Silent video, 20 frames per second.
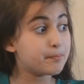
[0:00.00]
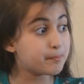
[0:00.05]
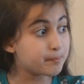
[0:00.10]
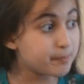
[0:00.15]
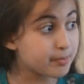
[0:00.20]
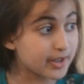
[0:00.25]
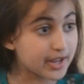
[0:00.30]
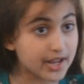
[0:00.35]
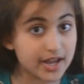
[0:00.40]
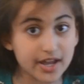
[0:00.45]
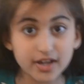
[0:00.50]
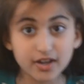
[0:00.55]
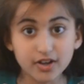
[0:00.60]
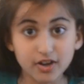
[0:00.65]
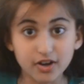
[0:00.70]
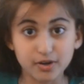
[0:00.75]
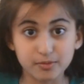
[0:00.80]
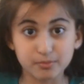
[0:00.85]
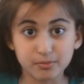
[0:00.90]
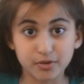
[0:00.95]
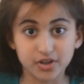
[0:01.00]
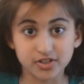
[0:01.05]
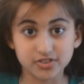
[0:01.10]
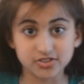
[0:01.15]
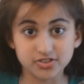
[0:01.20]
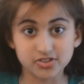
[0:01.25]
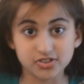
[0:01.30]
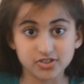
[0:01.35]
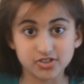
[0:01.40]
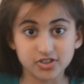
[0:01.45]
bigger
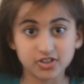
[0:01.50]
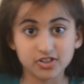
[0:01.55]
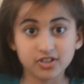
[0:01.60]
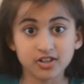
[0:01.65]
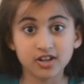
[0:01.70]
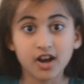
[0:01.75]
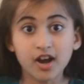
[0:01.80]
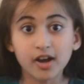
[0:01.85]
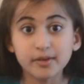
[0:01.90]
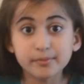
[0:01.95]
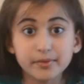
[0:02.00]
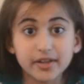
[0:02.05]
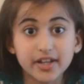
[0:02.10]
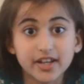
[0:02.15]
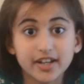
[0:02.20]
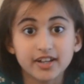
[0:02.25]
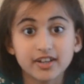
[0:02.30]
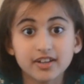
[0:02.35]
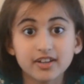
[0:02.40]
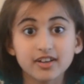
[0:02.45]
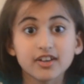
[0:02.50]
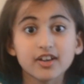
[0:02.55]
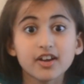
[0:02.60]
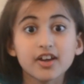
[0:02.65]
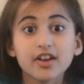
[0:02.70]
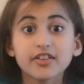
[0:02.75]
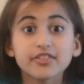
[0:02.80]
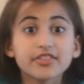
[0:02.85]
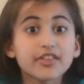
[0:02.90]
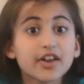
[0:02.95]
monster coming
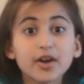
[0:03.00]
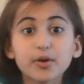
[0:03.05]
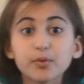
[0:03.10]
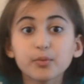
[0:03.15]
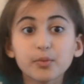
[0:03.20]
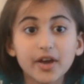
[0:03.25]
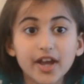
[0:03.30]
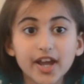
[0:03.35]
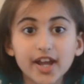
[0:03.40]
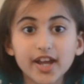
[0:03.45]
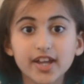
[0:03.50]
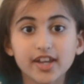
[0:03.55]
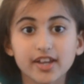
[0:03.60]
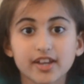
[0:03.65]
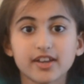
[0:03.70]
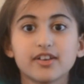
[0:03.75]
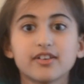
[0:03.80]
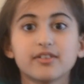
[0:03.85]
their way.